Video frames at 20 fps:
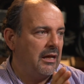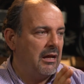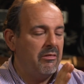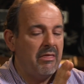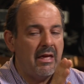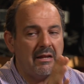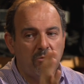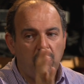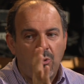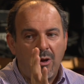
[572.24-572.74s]
and
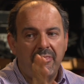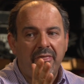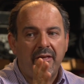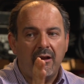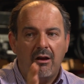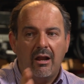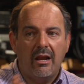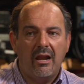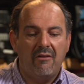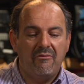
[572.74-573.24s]
that's one thing
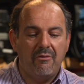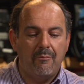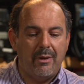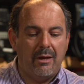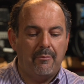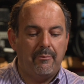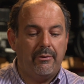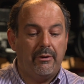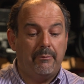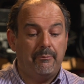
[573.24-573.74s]
I love
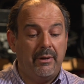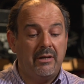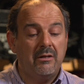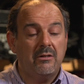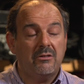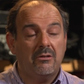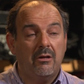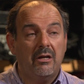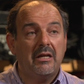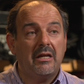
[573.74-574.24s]
about
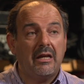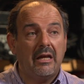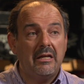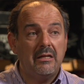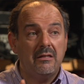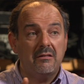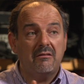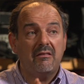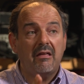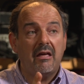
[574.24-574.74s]
Panasonic
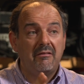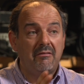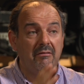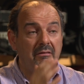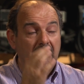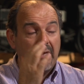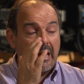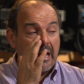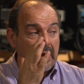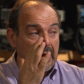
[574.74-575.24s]
is that
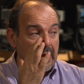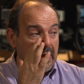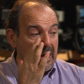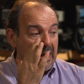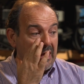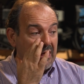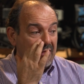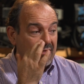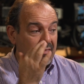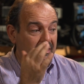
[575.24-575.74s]
they
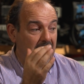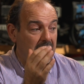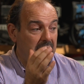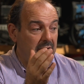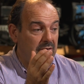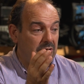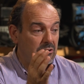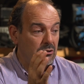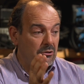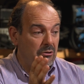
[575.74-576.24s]

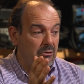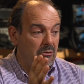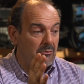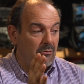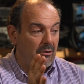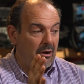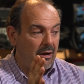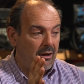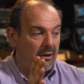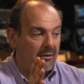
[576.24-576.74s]

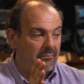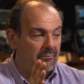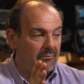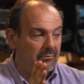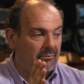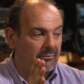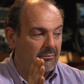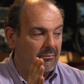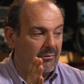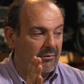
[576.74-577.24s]

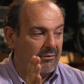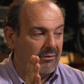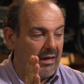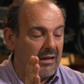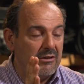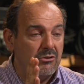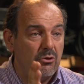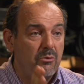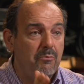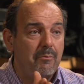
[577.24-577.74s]

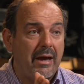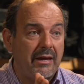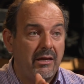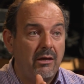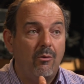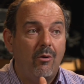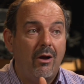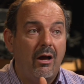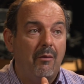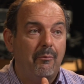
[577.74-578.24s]
do back
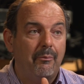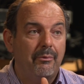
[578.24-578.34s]
you up.